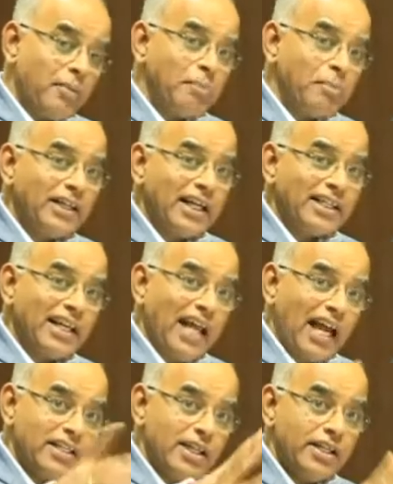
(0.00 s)
application,
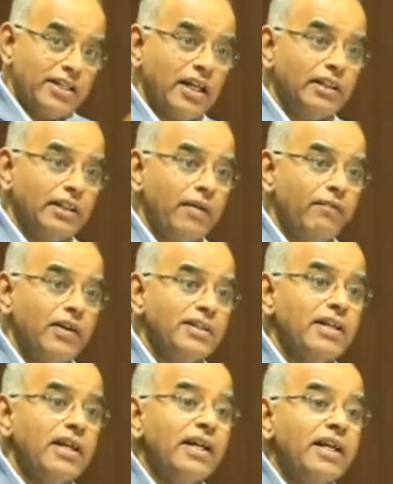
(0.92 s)
as a result of which
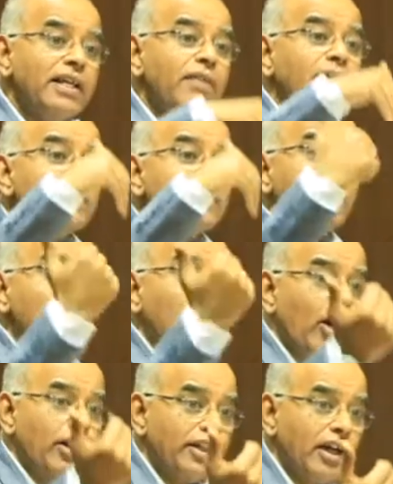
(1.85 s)
he was
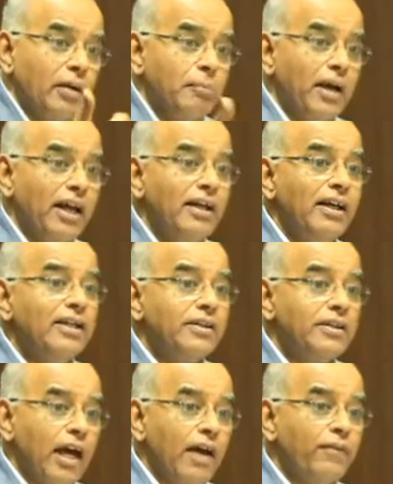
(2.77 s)
enlarged on bail.
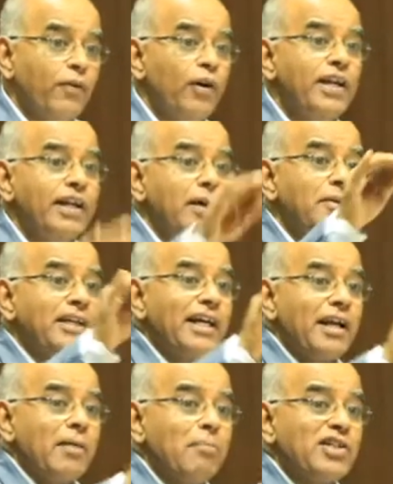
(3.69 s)
Therefore, he
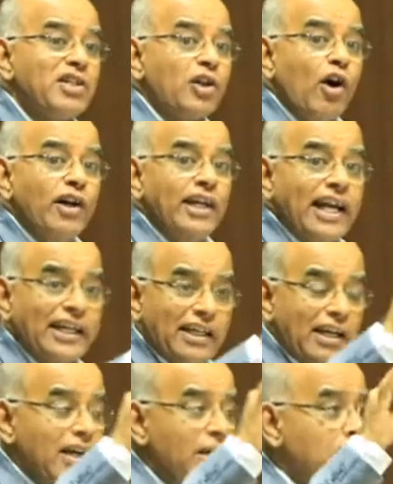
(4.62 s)
committed a misconduct
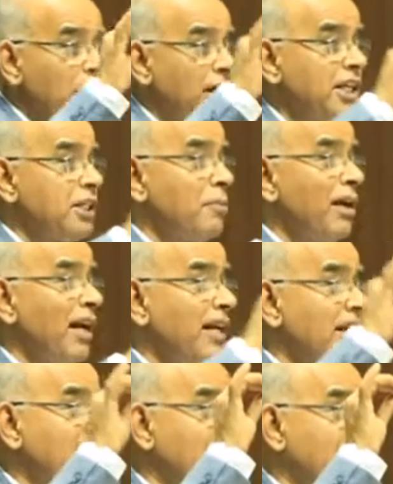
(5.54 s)
punishable
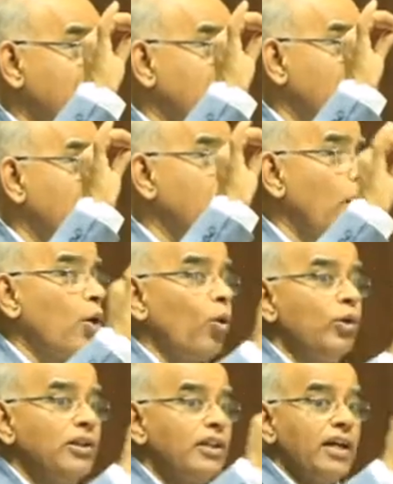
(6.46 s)
under
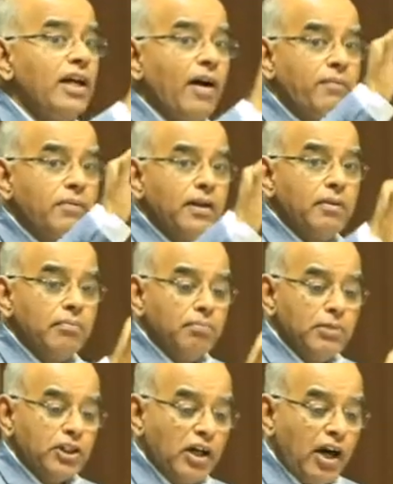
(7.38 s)
Rule 3 of
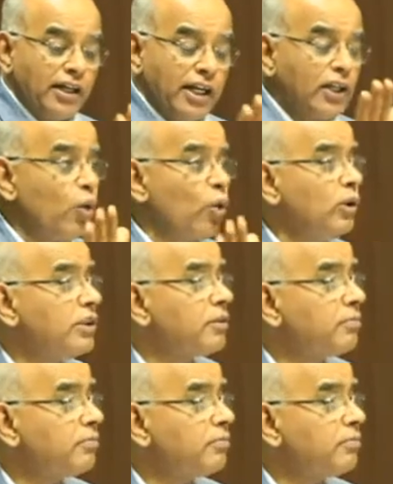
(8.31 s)
misconduct rules.